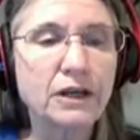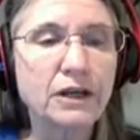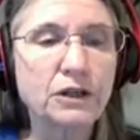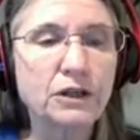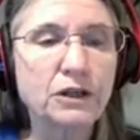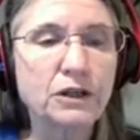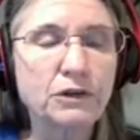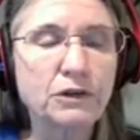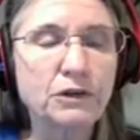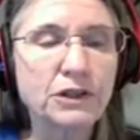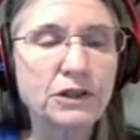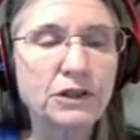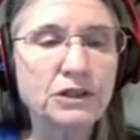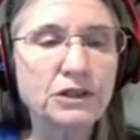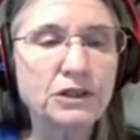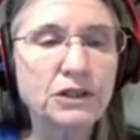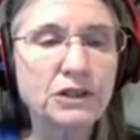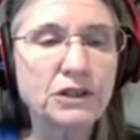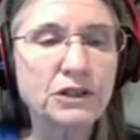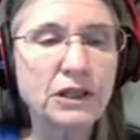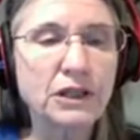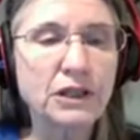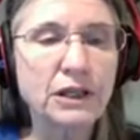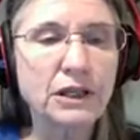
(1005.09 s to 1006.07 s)
you can
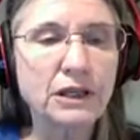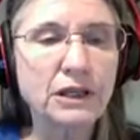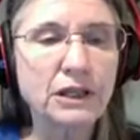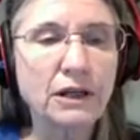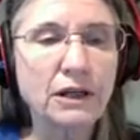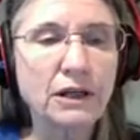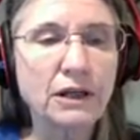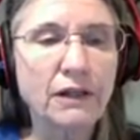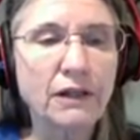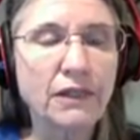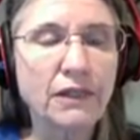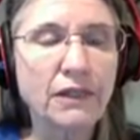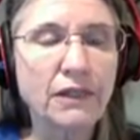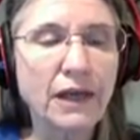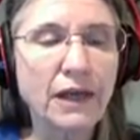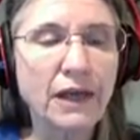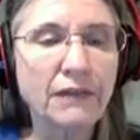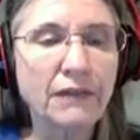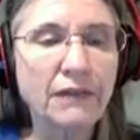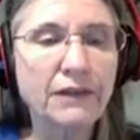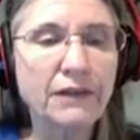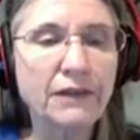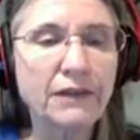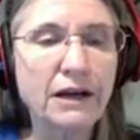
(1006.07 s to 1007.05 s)
see
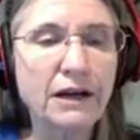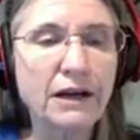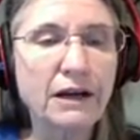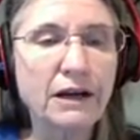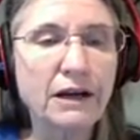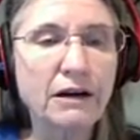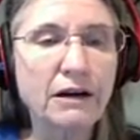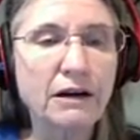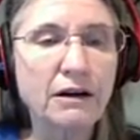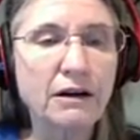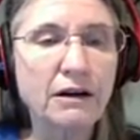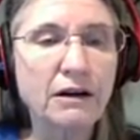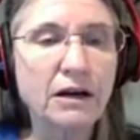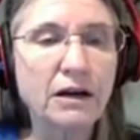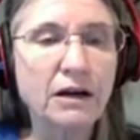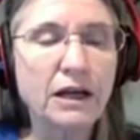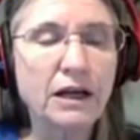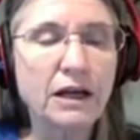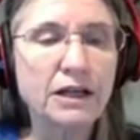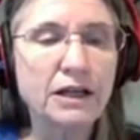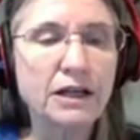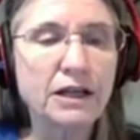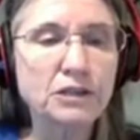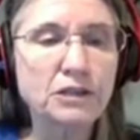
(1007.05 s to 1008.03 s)
that there
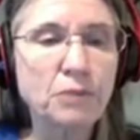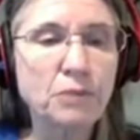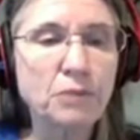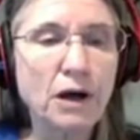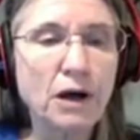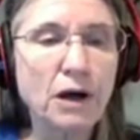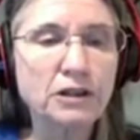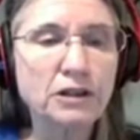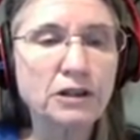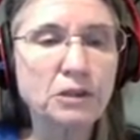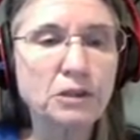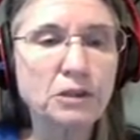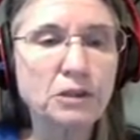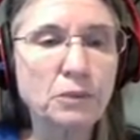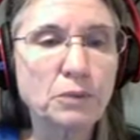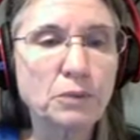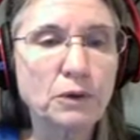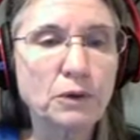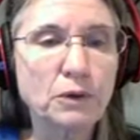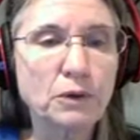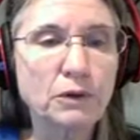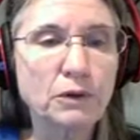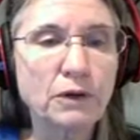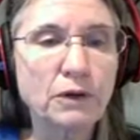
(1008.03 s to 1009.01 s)
is
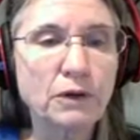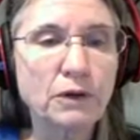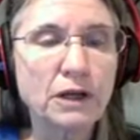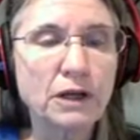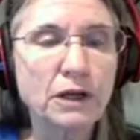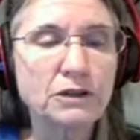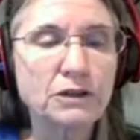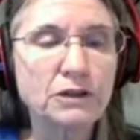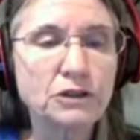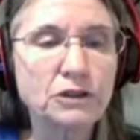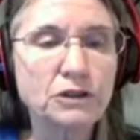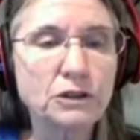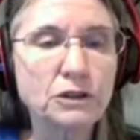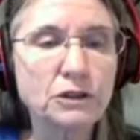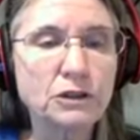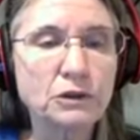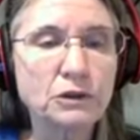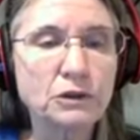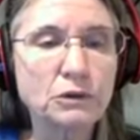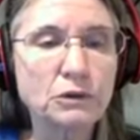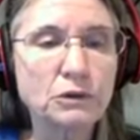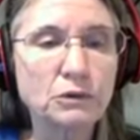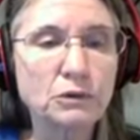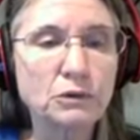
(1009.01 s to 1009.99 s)
possible
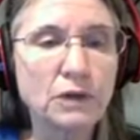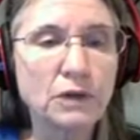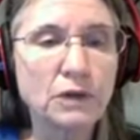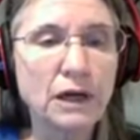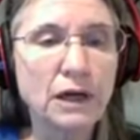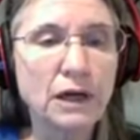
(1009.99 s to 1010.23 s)
to